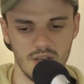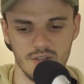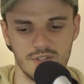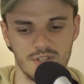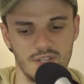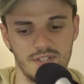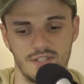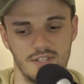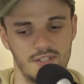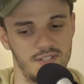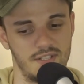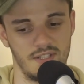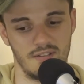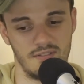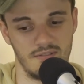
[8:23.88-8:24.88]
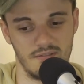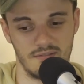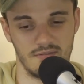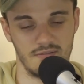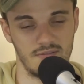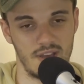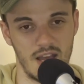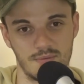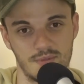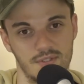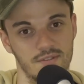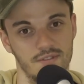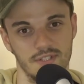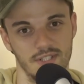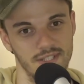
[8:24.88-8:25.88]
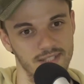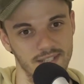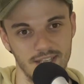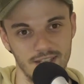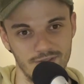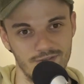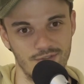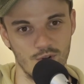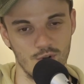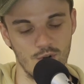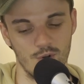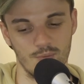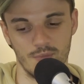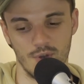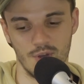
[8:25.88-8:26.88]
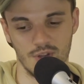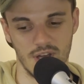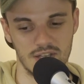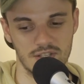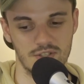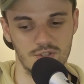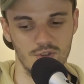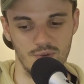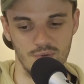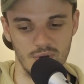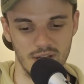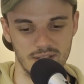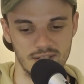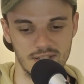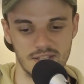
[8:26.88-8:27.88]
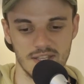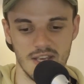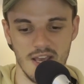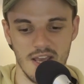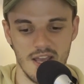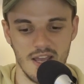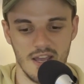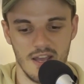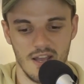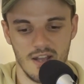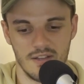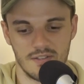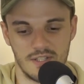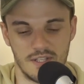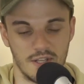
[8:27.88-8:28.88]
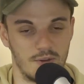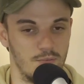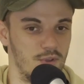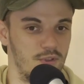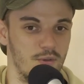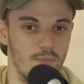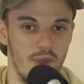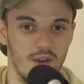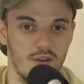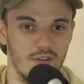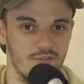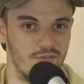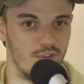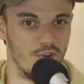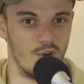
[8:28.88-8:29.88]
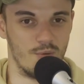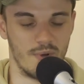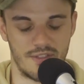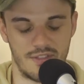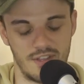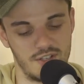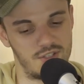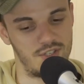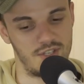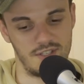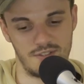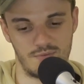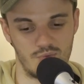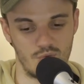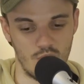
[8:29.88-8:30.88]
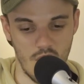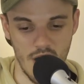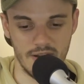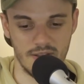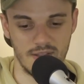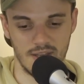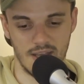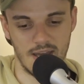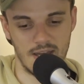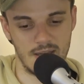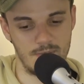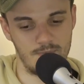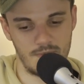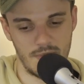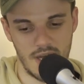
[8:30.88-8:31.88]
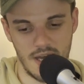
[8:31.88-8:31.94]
She's just in absolutely elite form, her last 2 runs. Sticking with her mare in form, I think she's right in the game.